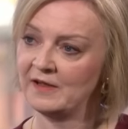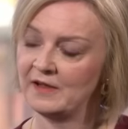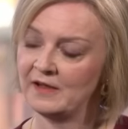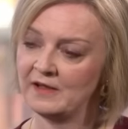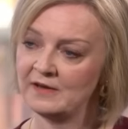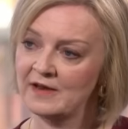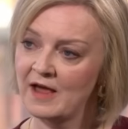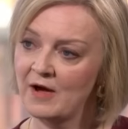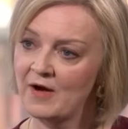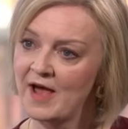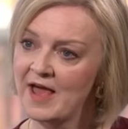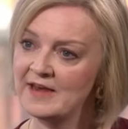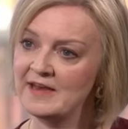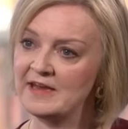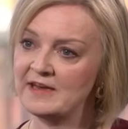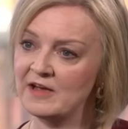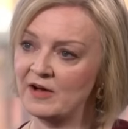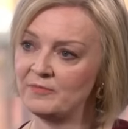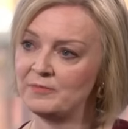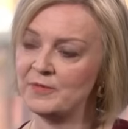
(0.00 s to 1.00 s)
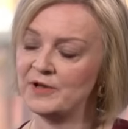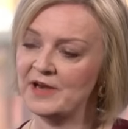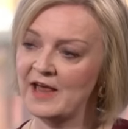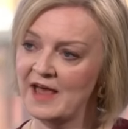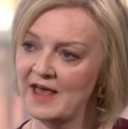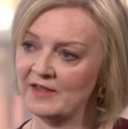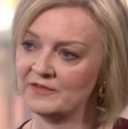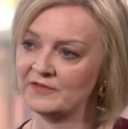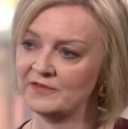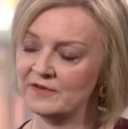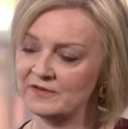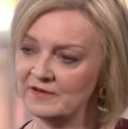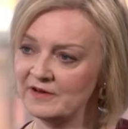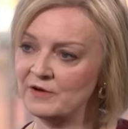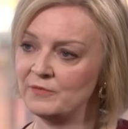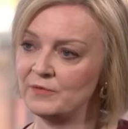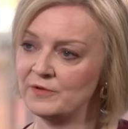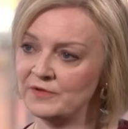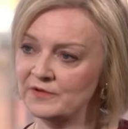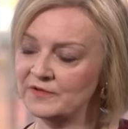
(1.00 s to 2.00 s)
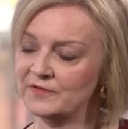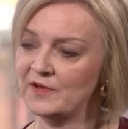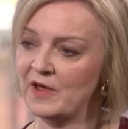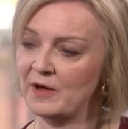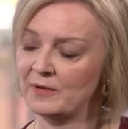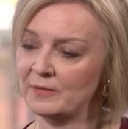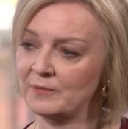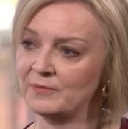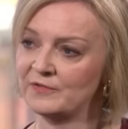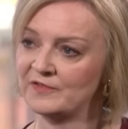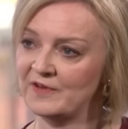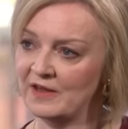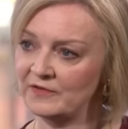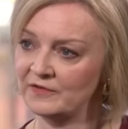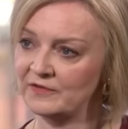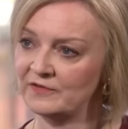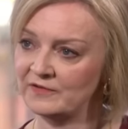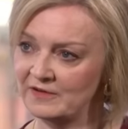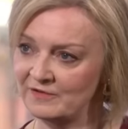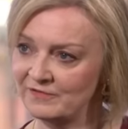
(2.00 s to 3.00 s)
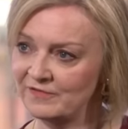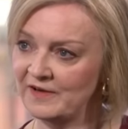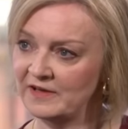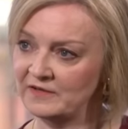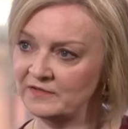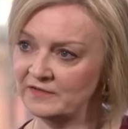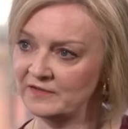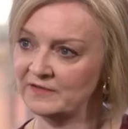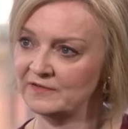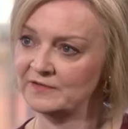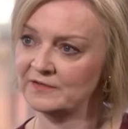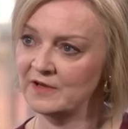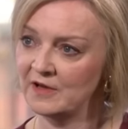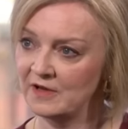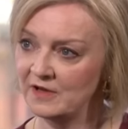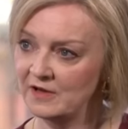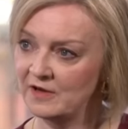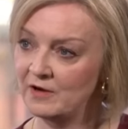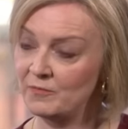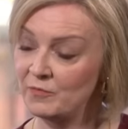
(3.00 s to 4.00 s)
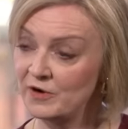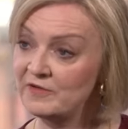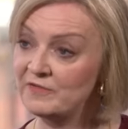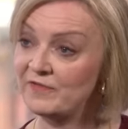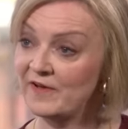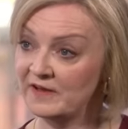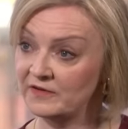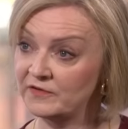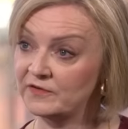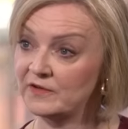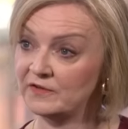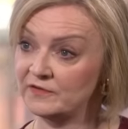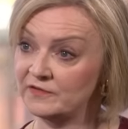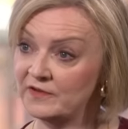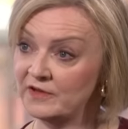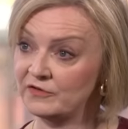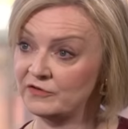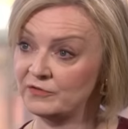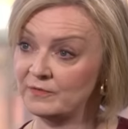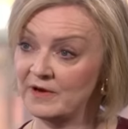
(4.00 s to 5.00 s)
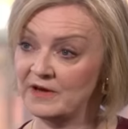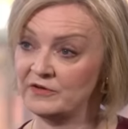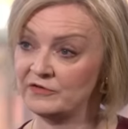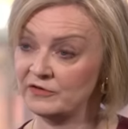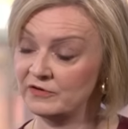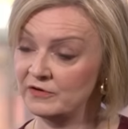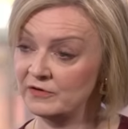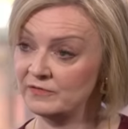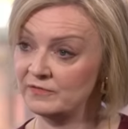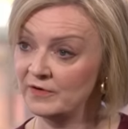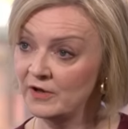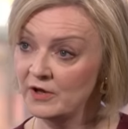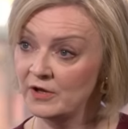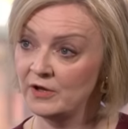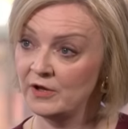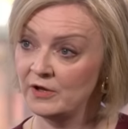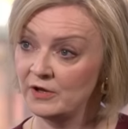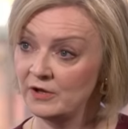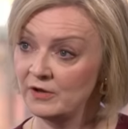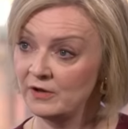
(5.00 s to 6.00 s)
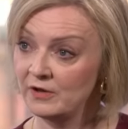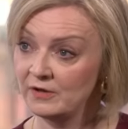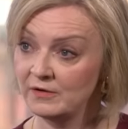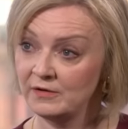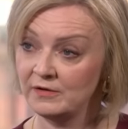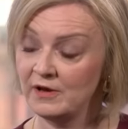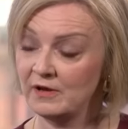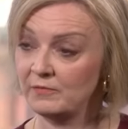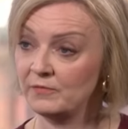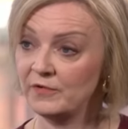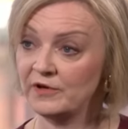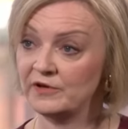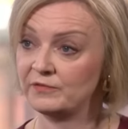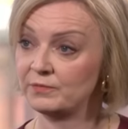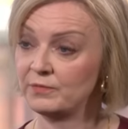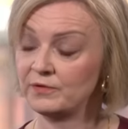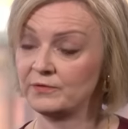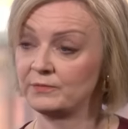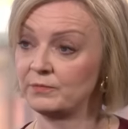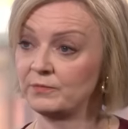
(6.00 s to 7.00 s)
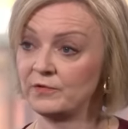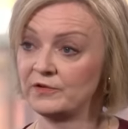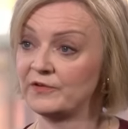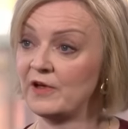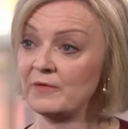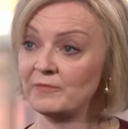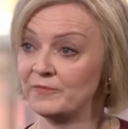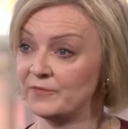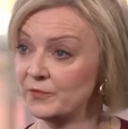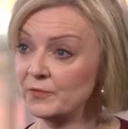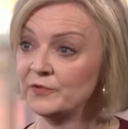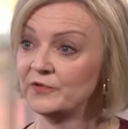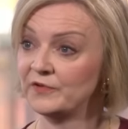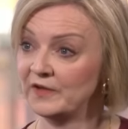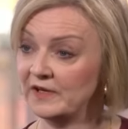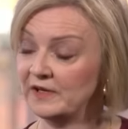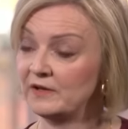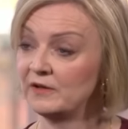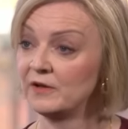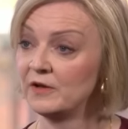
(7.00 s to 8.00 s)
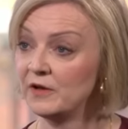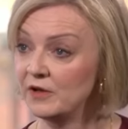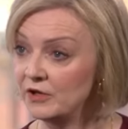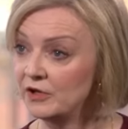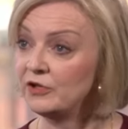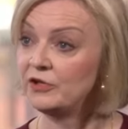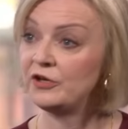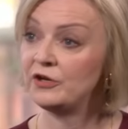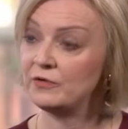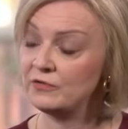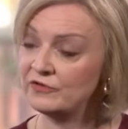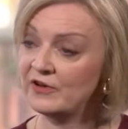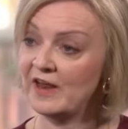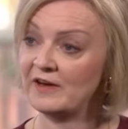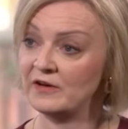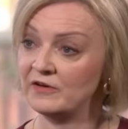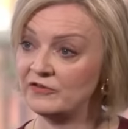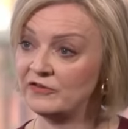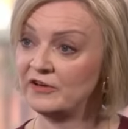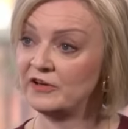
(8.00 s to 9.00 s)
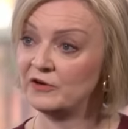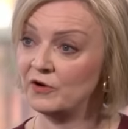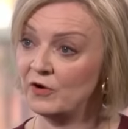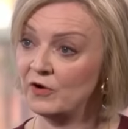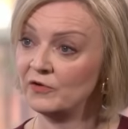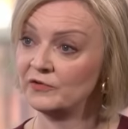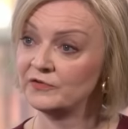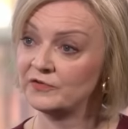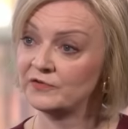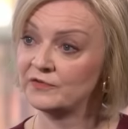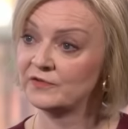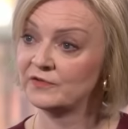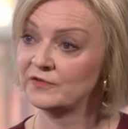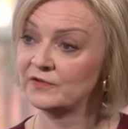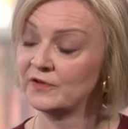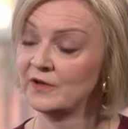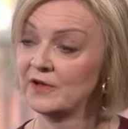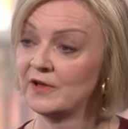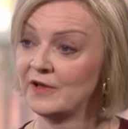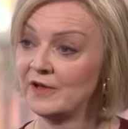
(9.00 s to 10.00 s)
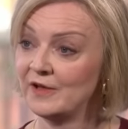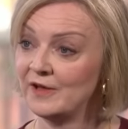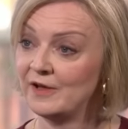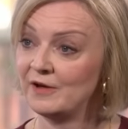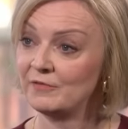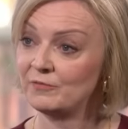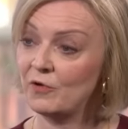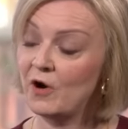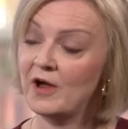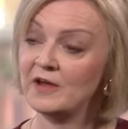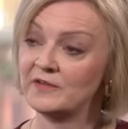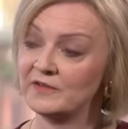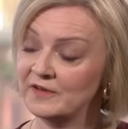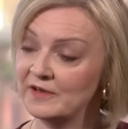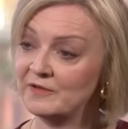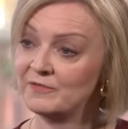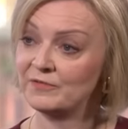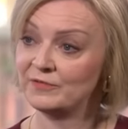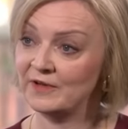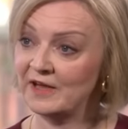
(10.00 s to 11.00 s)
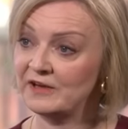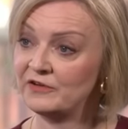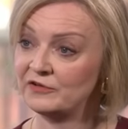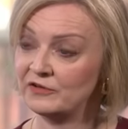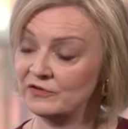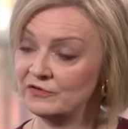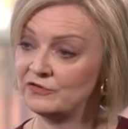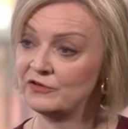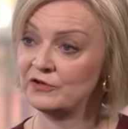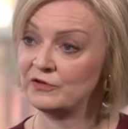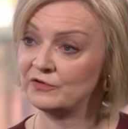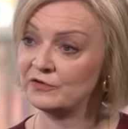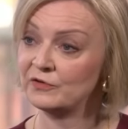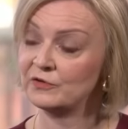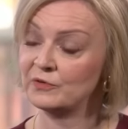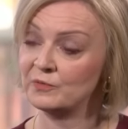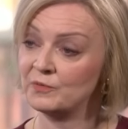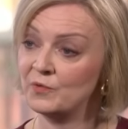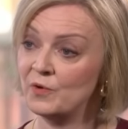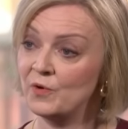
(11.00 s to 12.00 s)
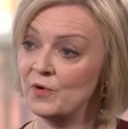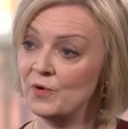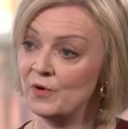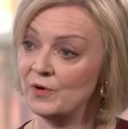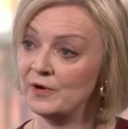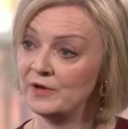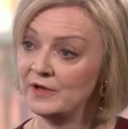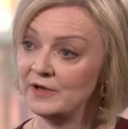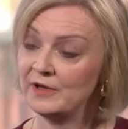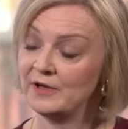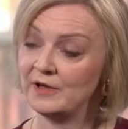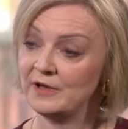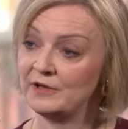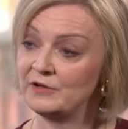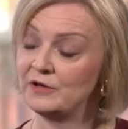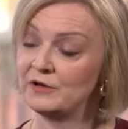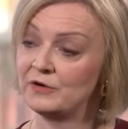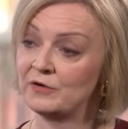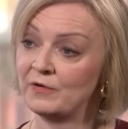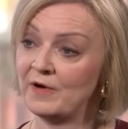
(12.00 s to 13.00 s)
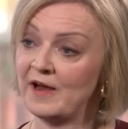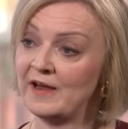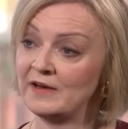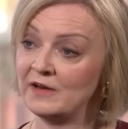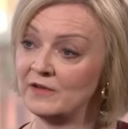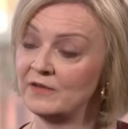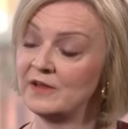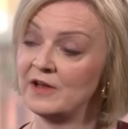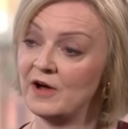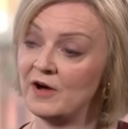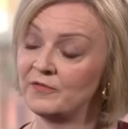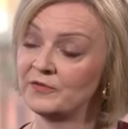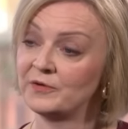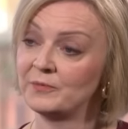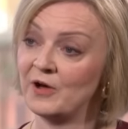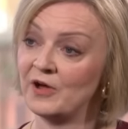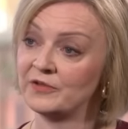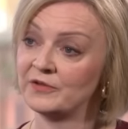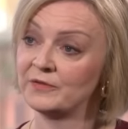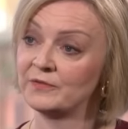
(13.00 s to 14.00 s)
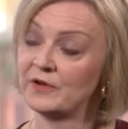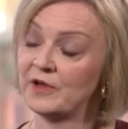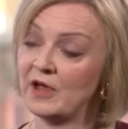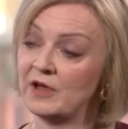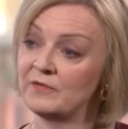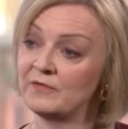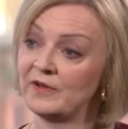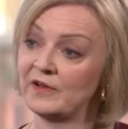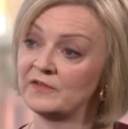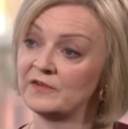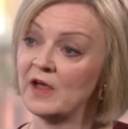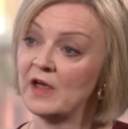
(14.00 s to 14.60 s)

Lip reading: Now, any government has to deal with the circumstances it faces. And we face this situation of, you know, which was unforeseen, huge energy costs, rising inflation due to the war in Ukraine and the aftermath of COVID.